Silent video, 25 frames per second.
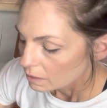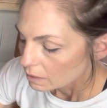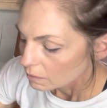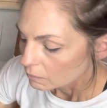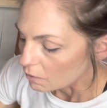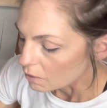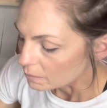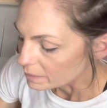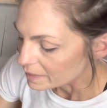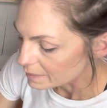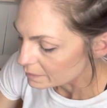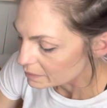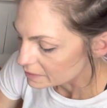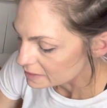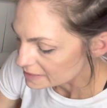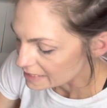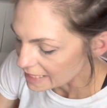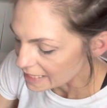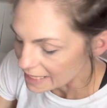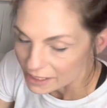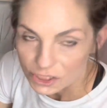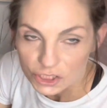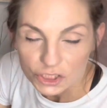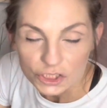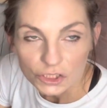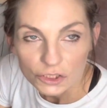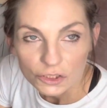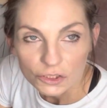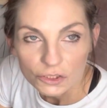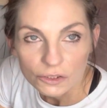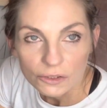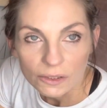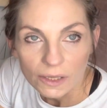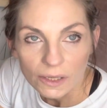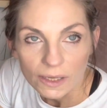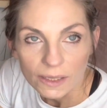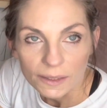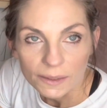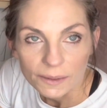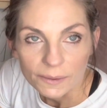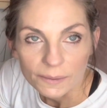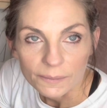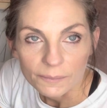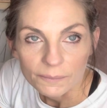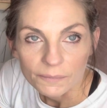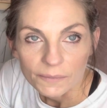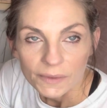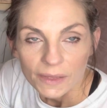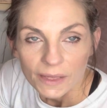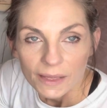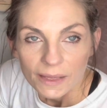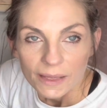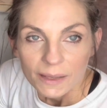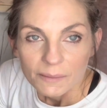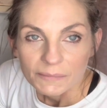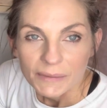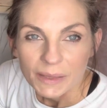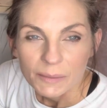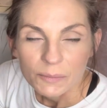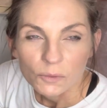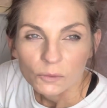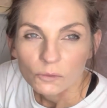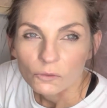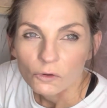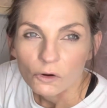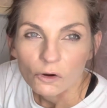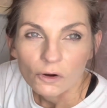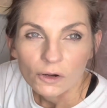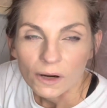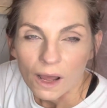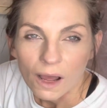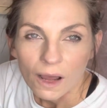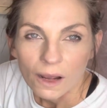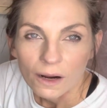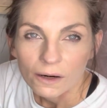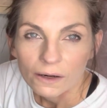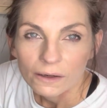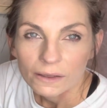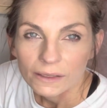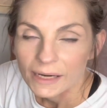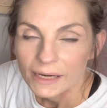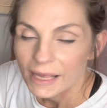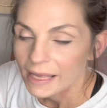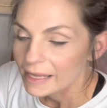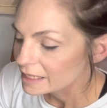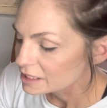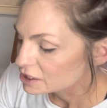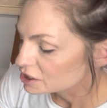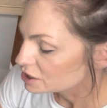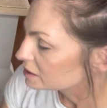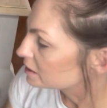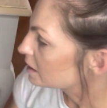wallpaper texture, maybe wrought iron, and it just